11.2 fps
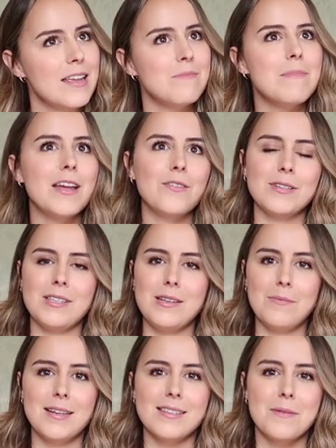It may not
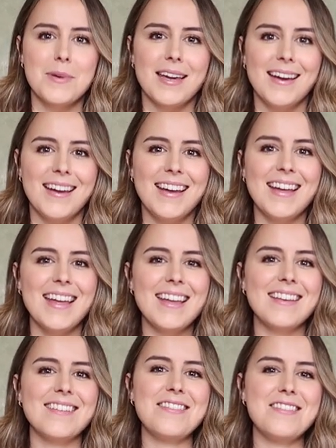seem like summer here
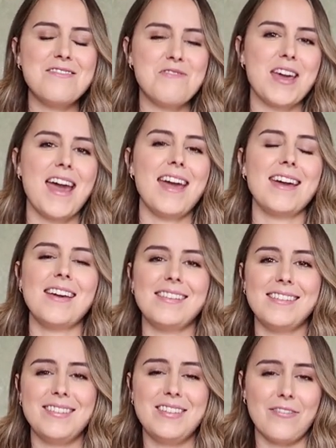in the UK,
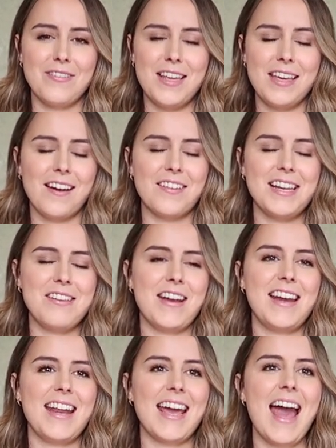it's definitely currently
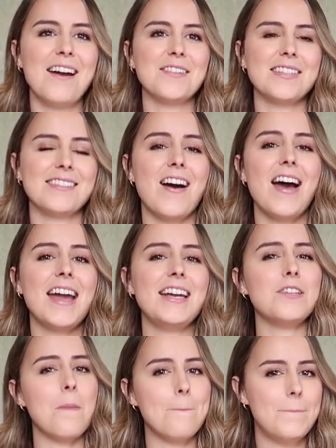raining
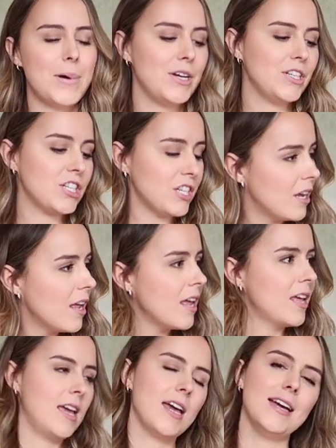outside, but
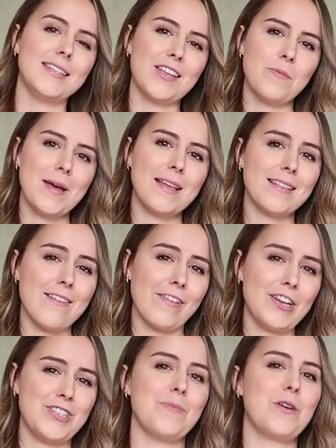here's hoping that if
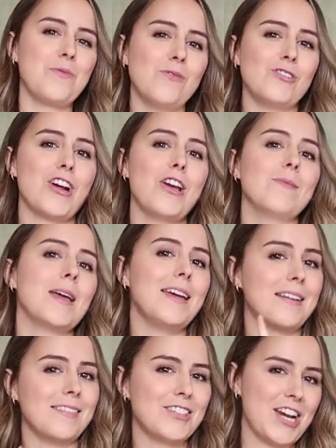I do my wardrobe,
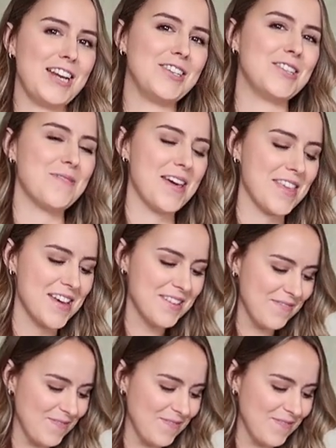it'll change the weather.